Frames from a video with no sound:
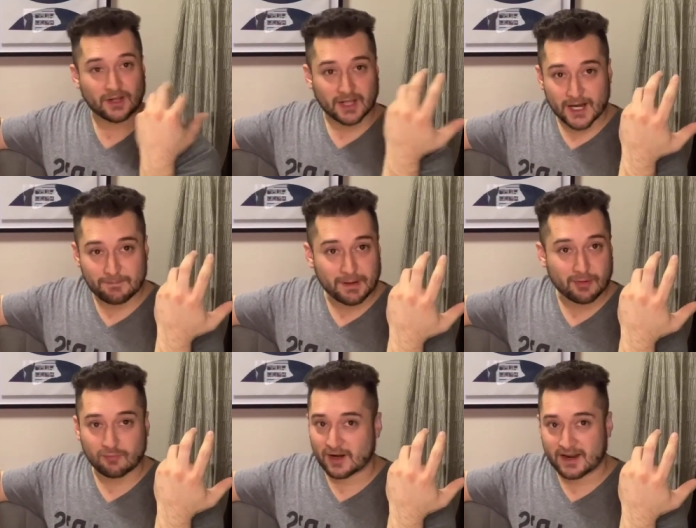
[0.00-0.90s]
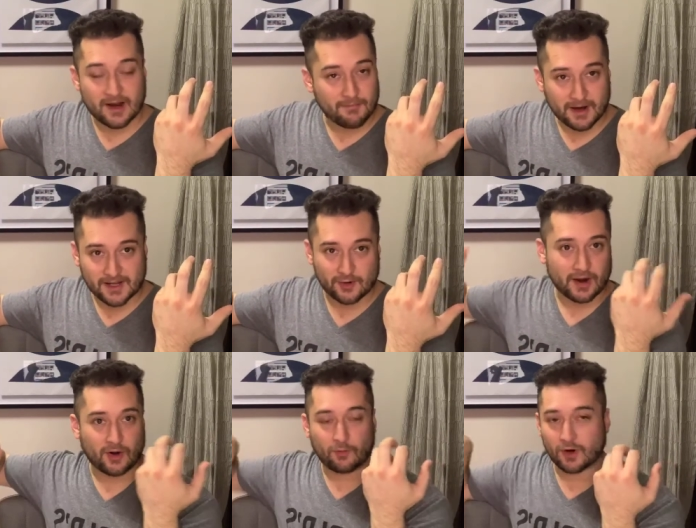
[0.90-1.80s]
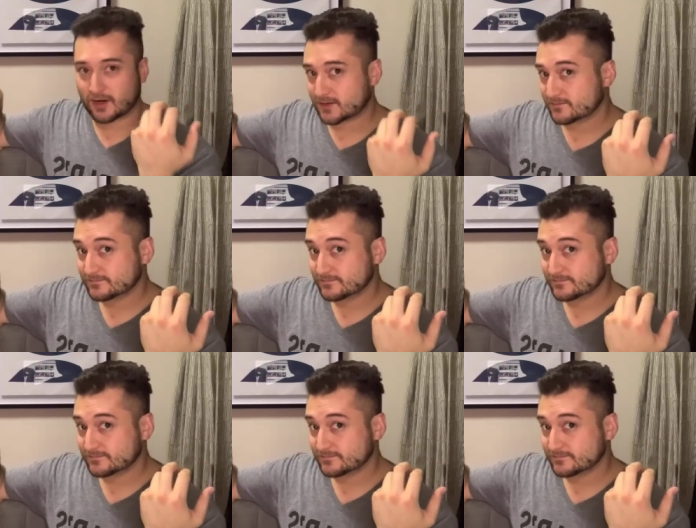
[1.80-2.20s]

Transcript: a lot of people are running out of money who are out of work.